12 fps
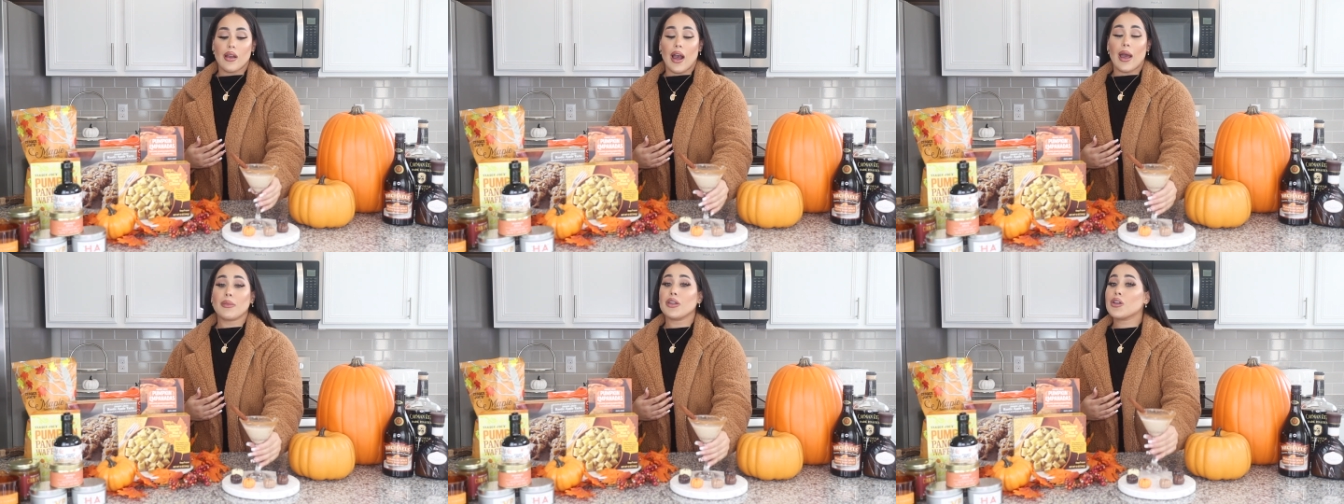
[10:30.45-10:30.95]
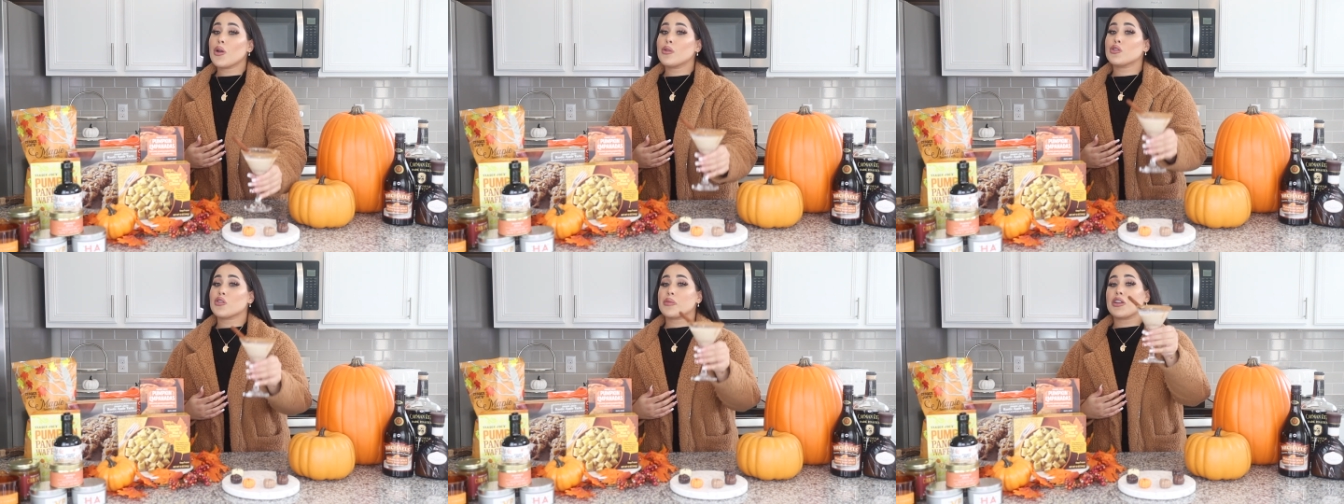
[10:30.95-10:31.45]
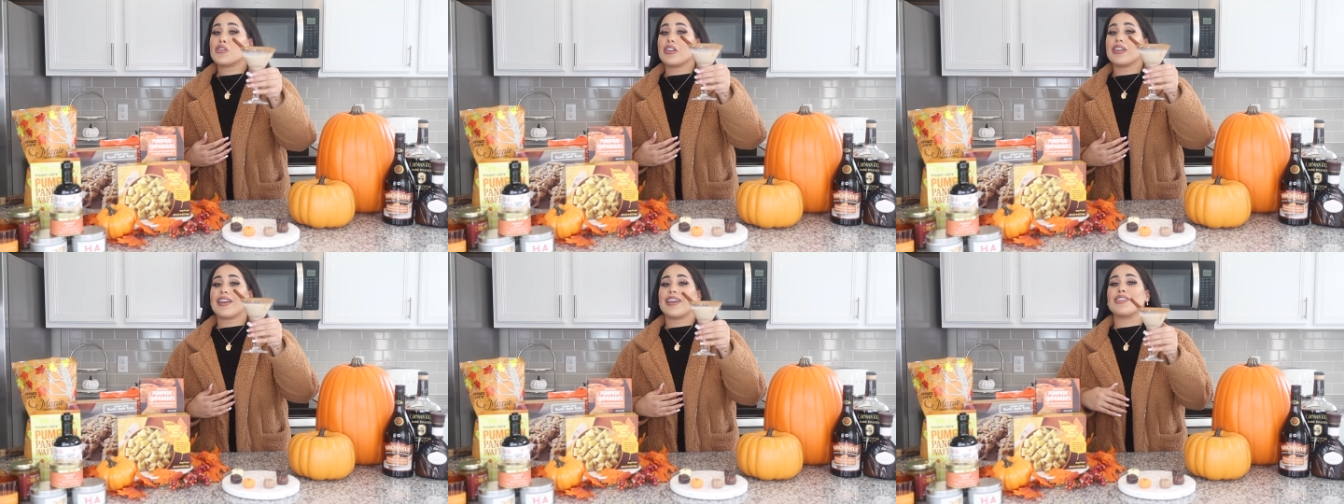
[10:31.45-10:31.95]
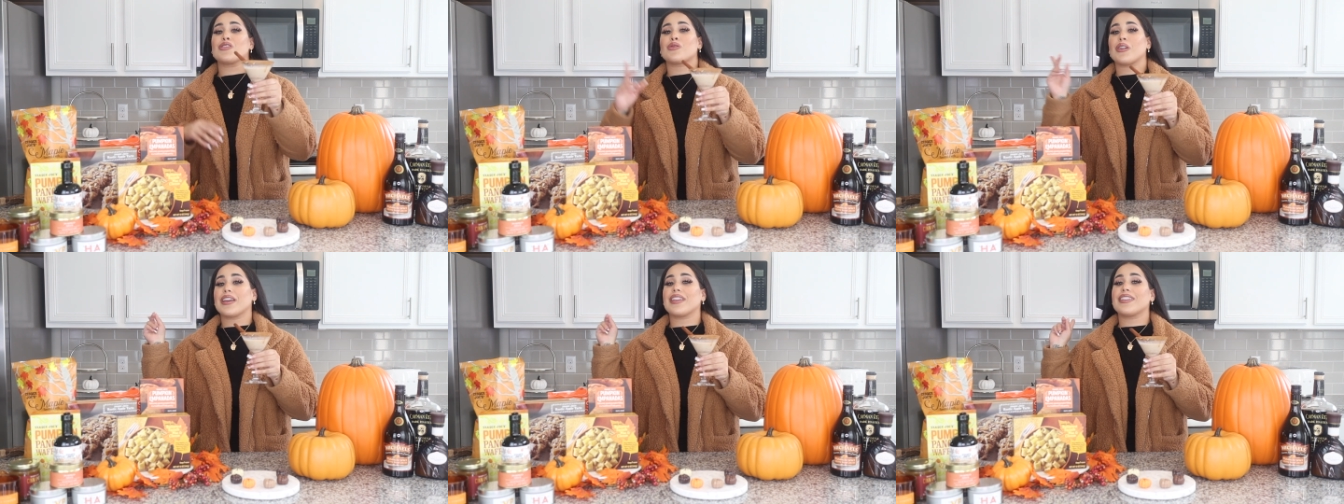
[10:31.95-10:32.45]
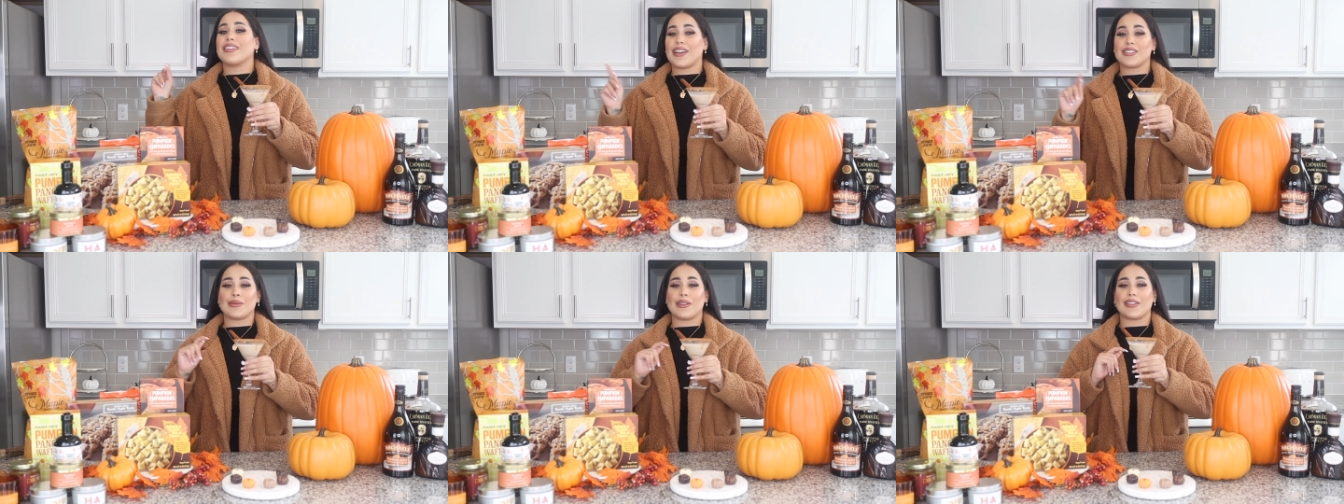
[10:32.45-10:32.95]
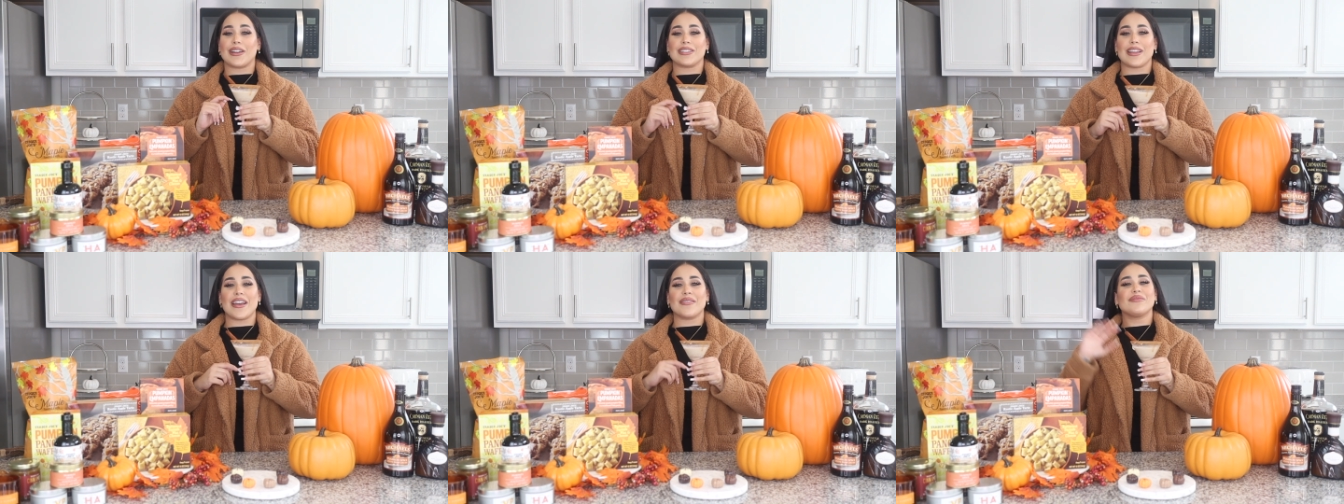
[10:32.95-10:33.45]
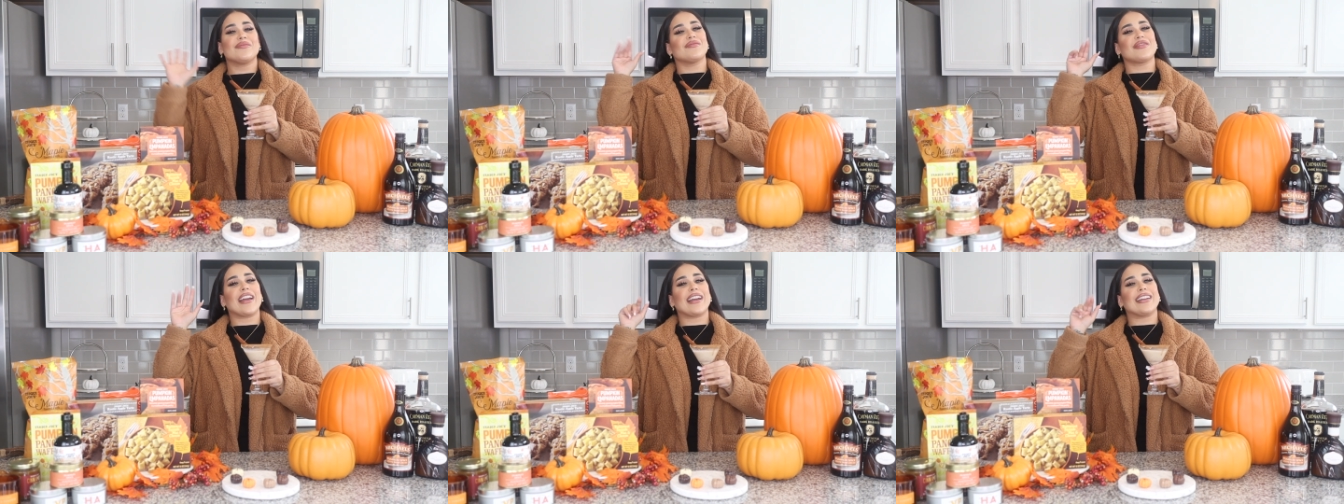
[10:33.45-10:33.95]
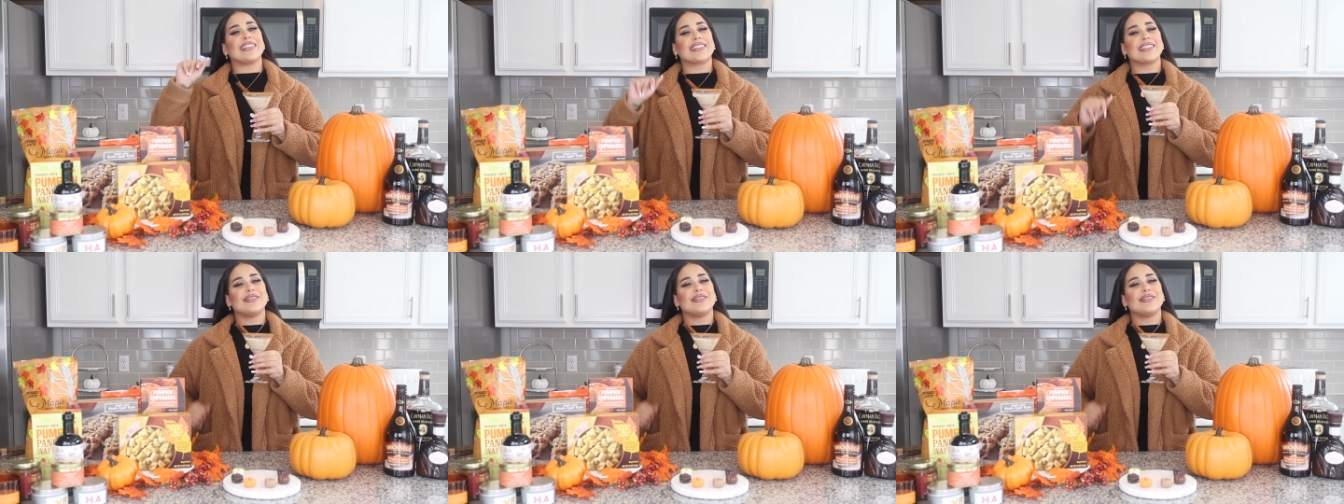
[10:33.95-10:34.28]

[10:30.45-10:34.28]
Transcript: I'm gonna go enjoy my drink and enjoy the nice weather outside. Bye guys.